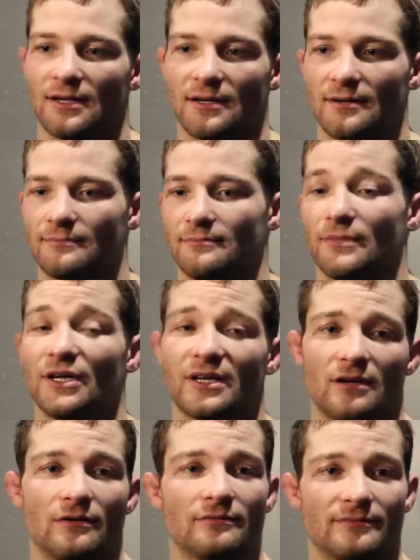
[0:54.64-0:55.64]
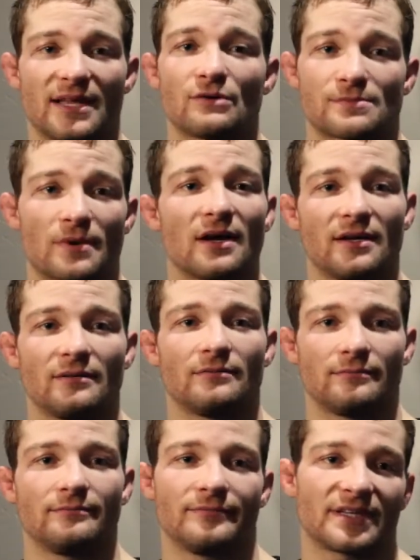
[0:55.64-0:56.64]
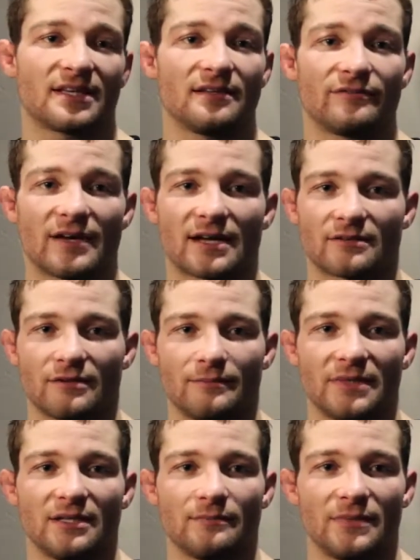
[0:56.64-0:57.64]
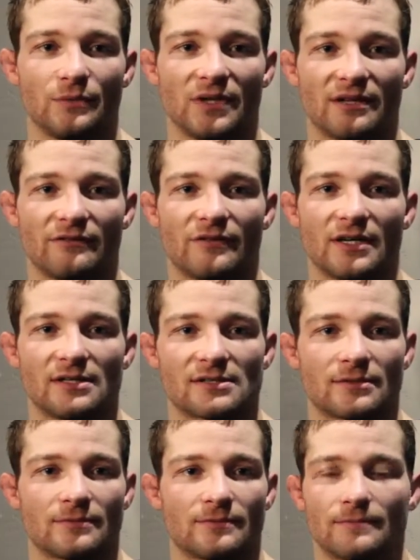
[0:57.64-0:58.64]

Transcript: that was probably the key factor in me winning the fight. So